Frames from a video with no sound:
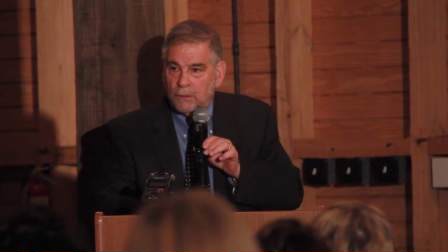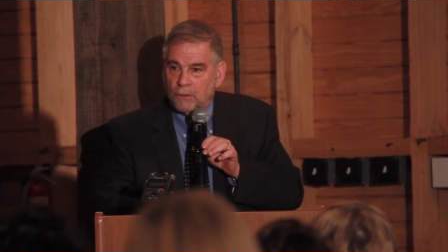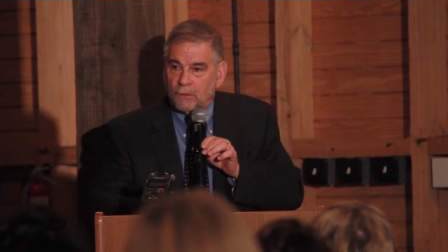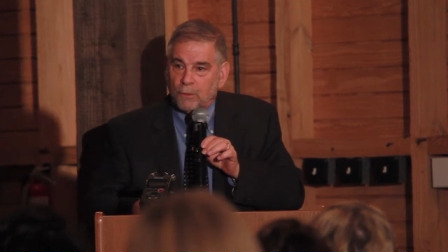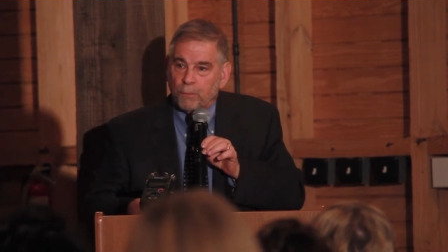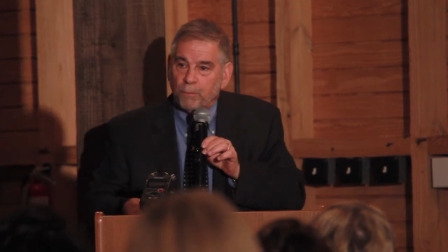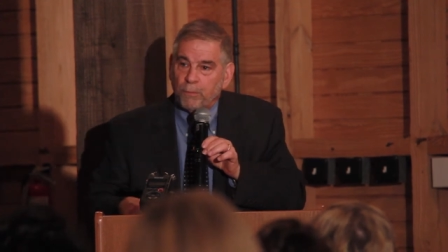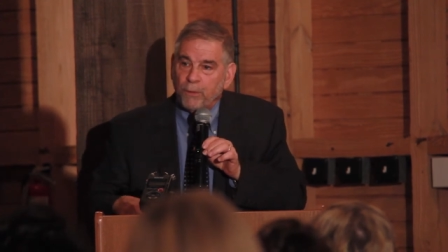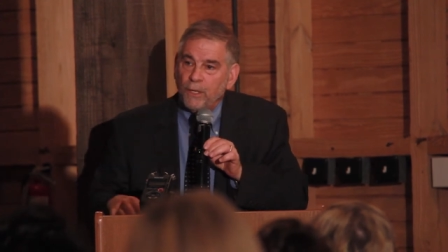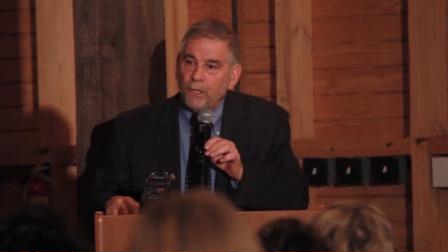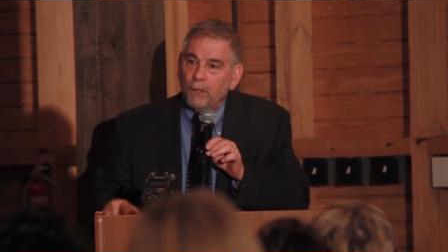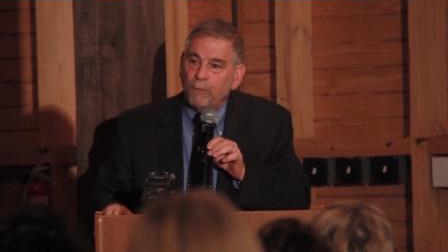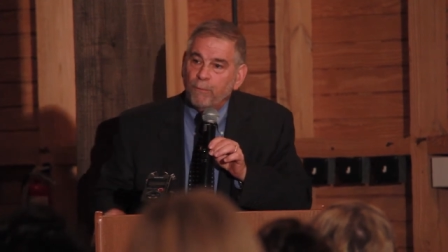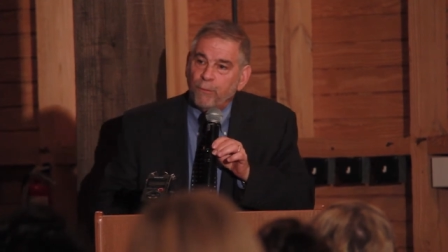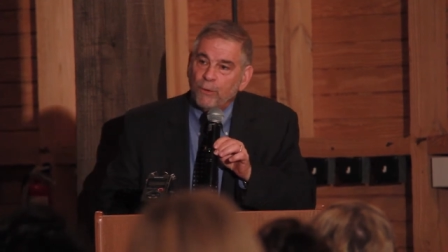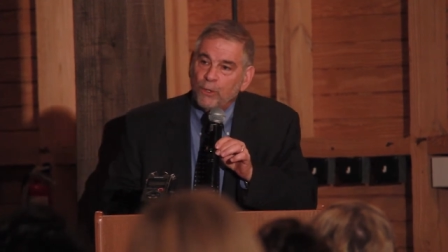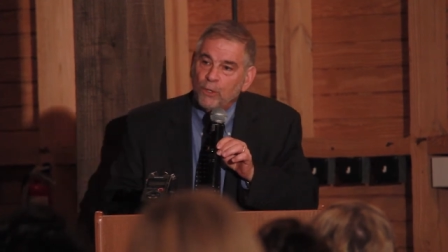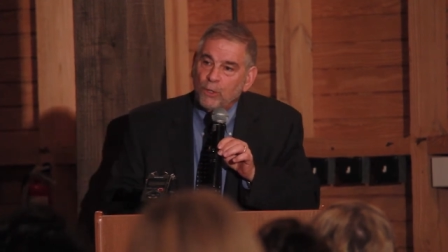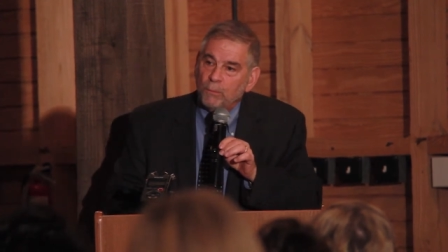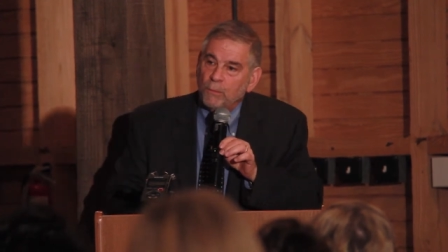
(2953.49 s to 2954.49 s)
to plead
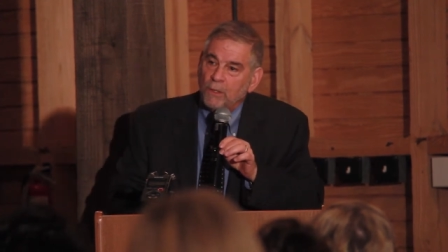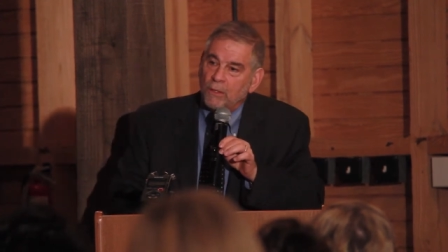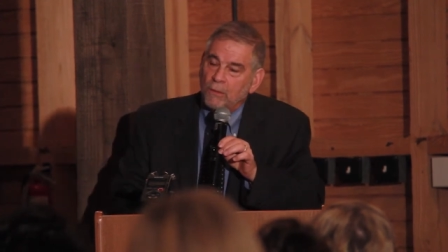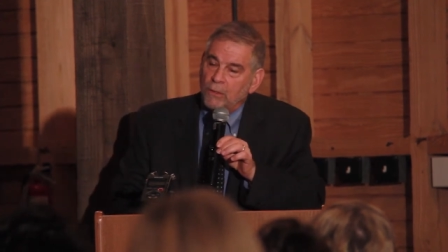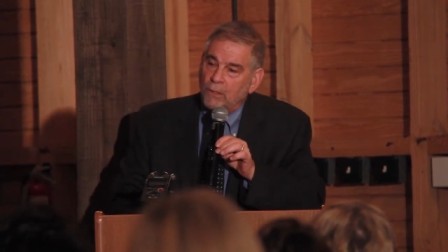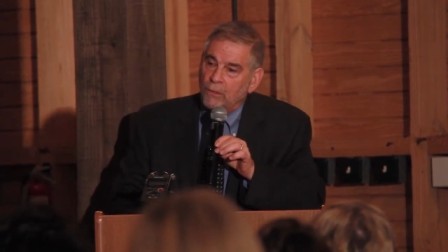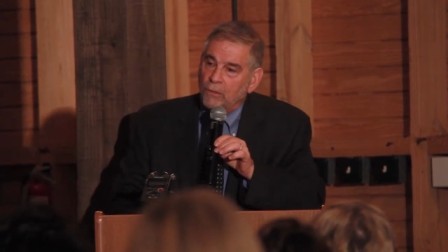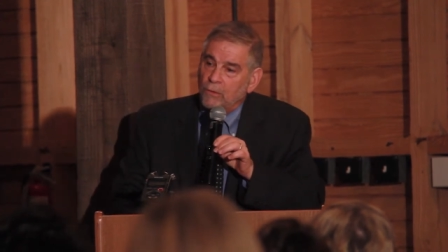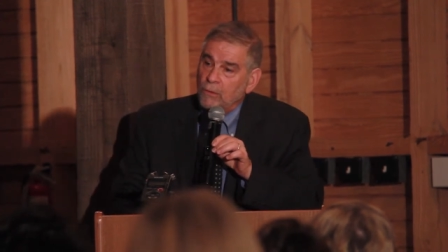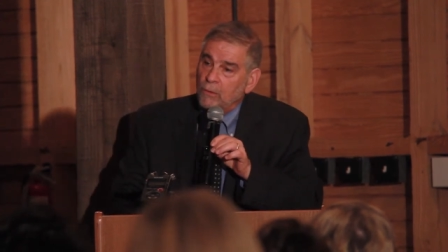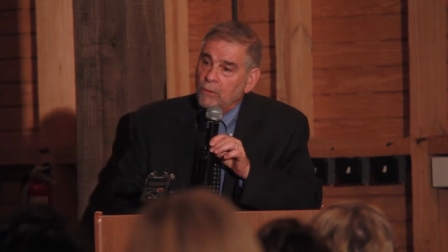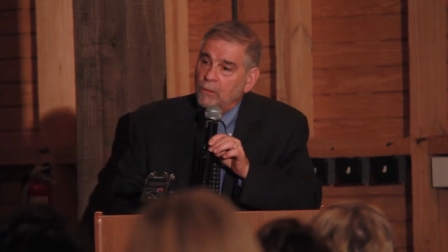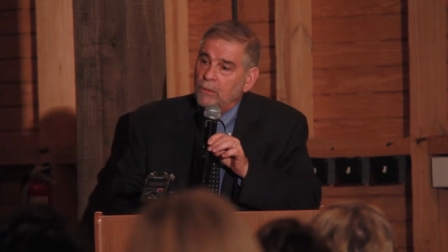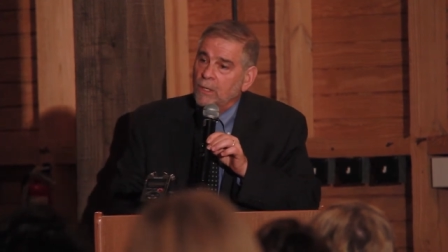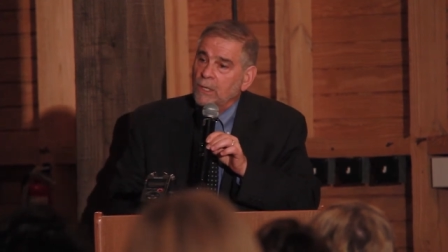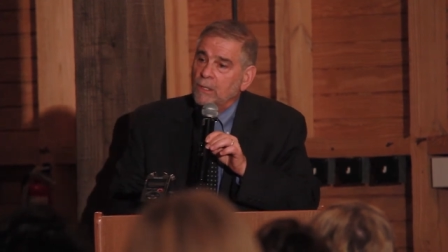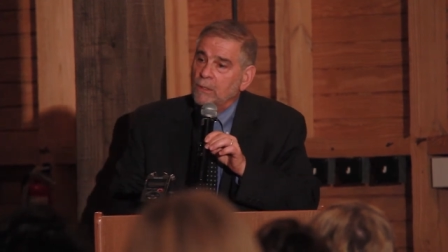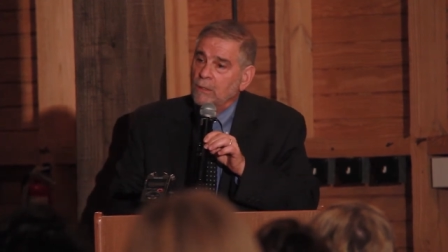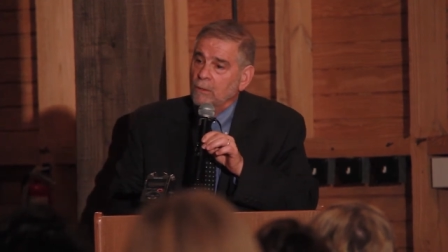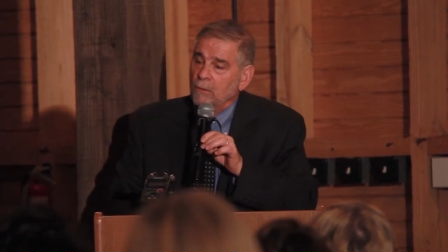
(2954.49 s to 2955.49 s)
for human
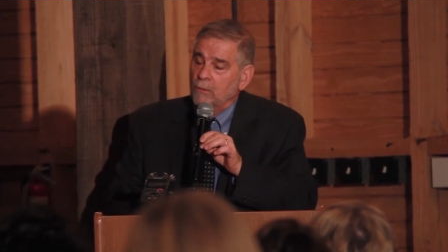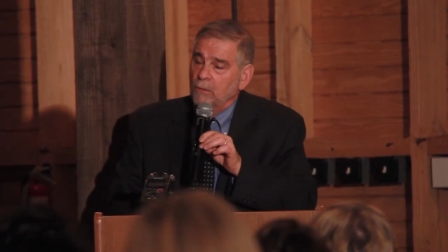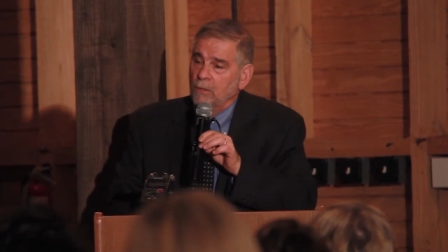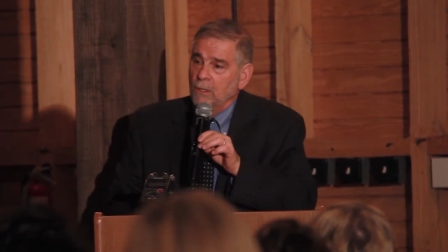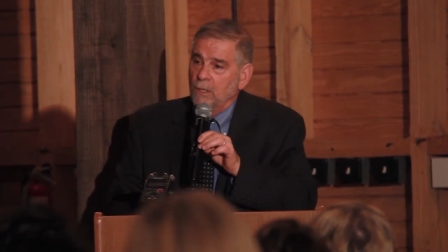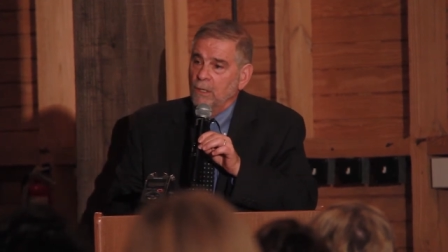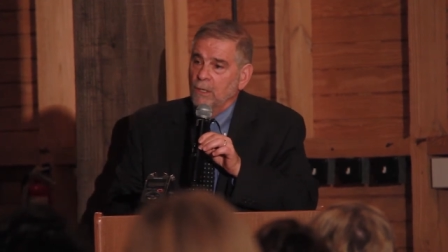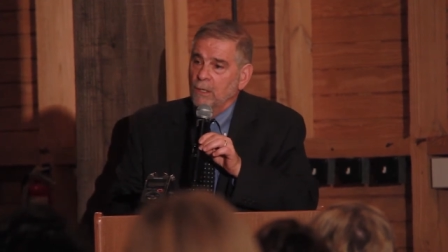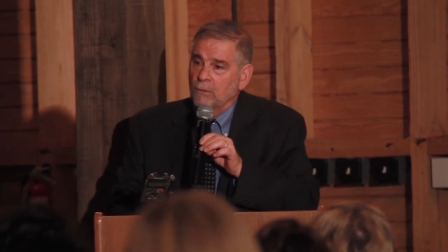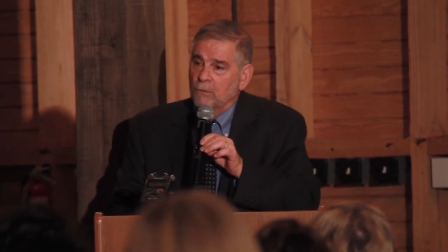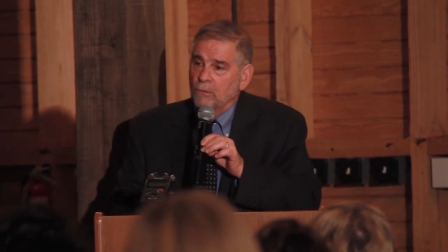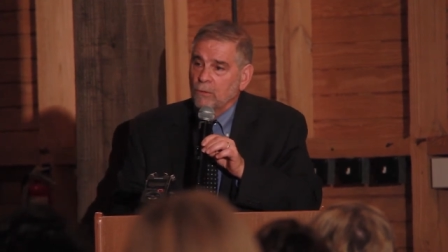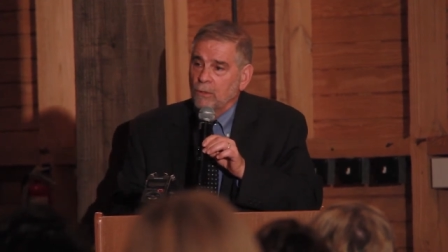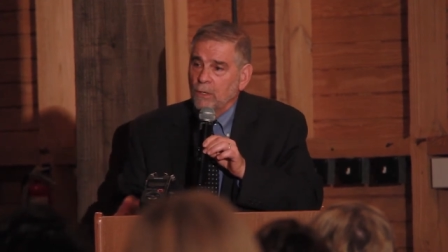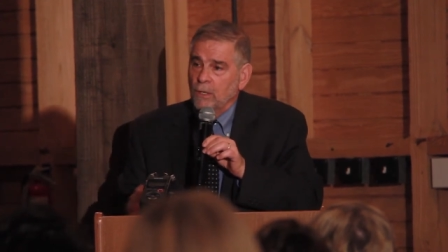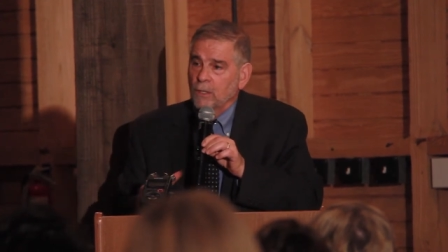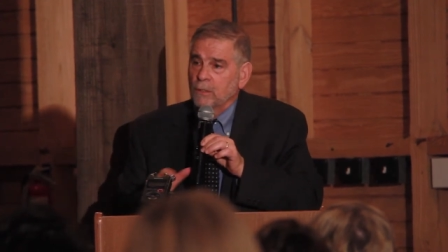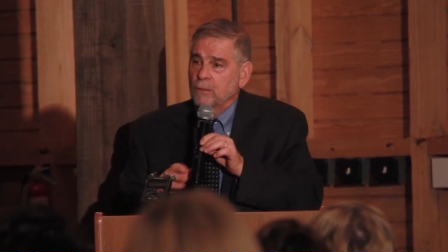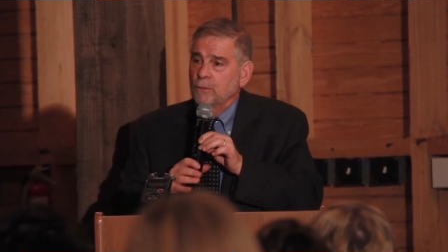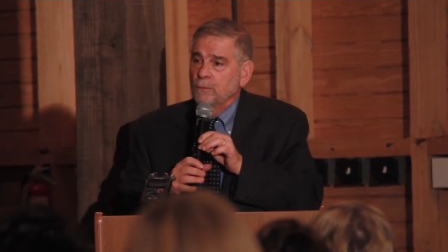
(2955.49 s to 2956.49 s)
dignity and to
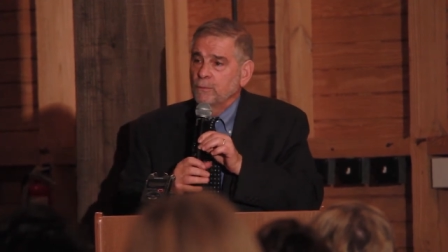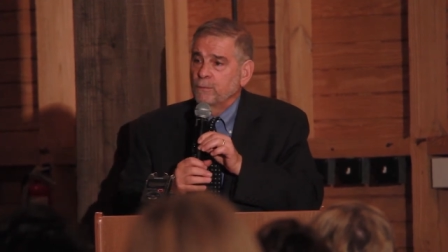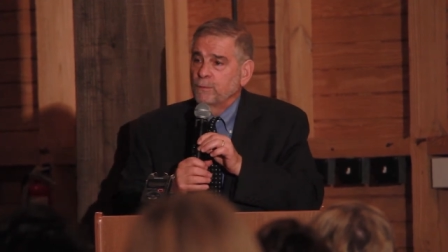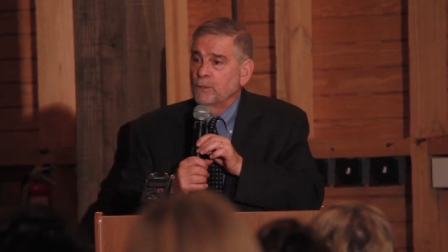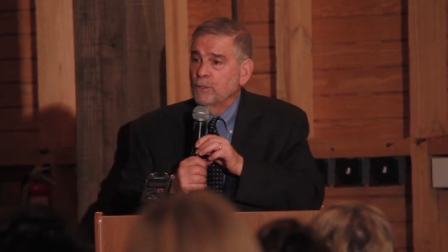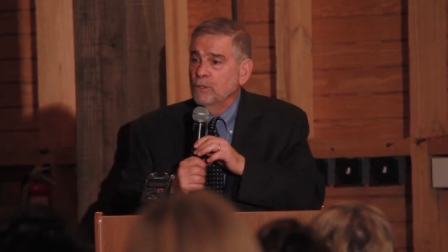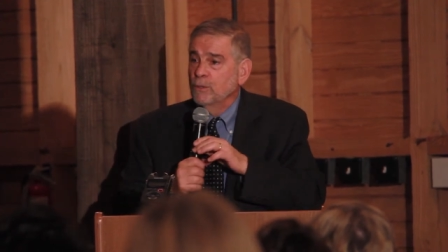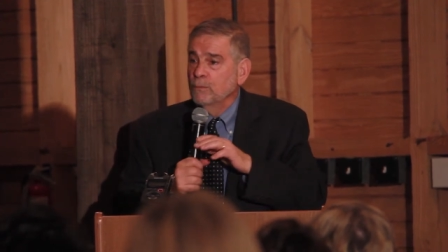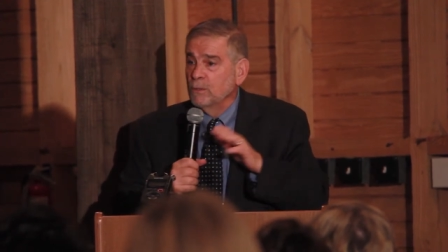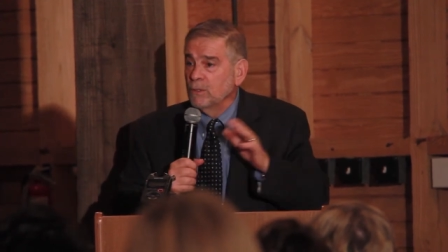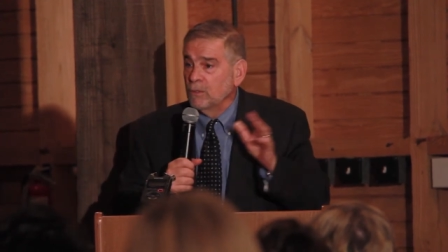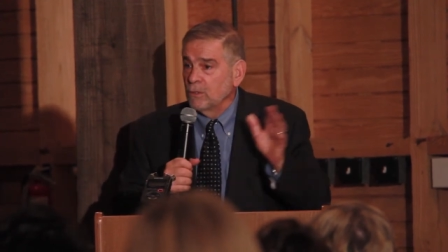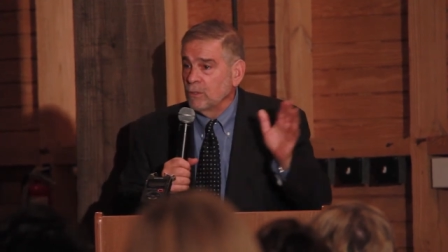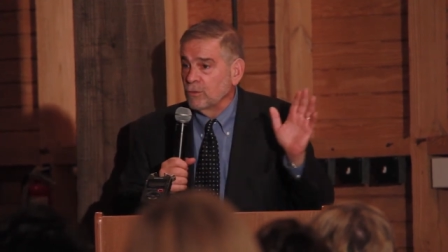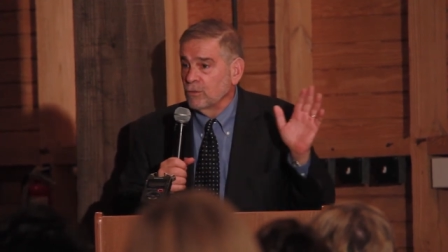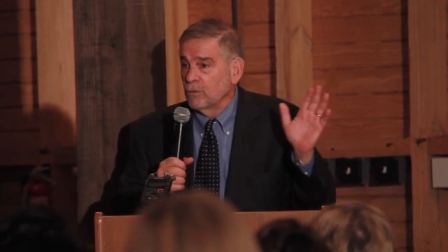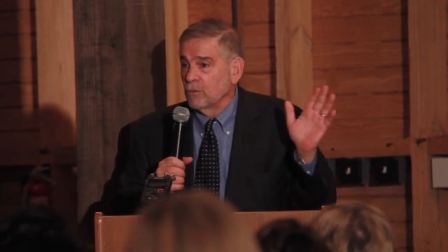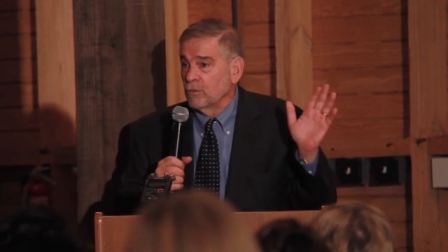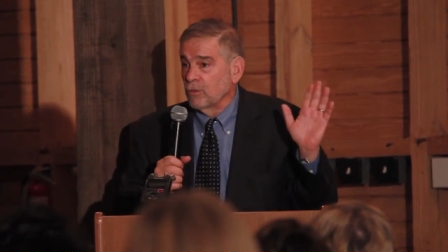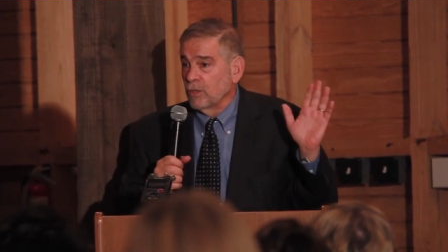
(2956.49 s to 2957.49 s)
argue for human
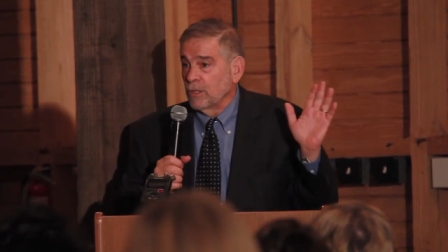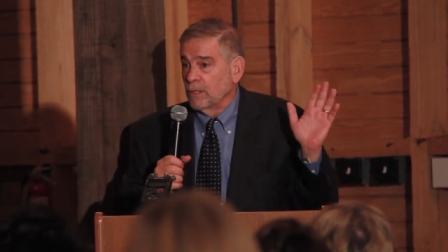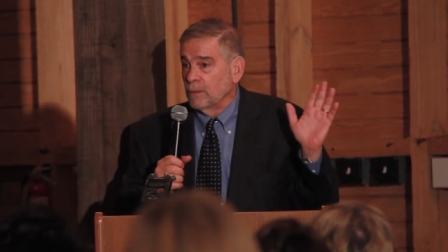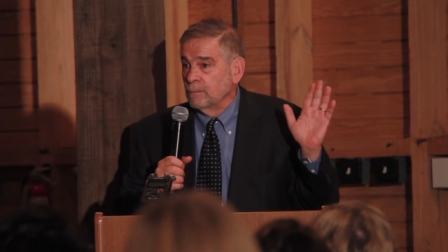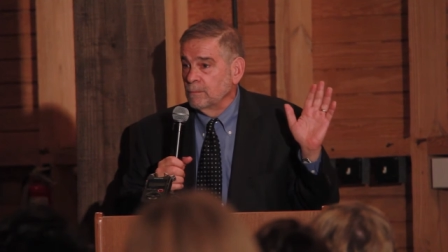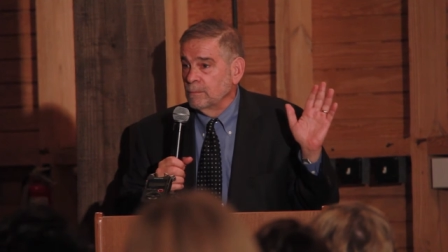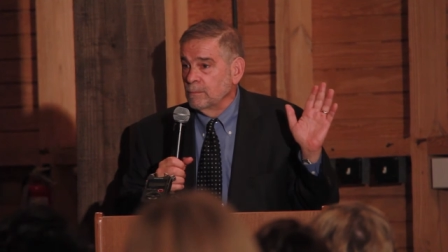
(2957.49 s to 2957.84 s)
decency.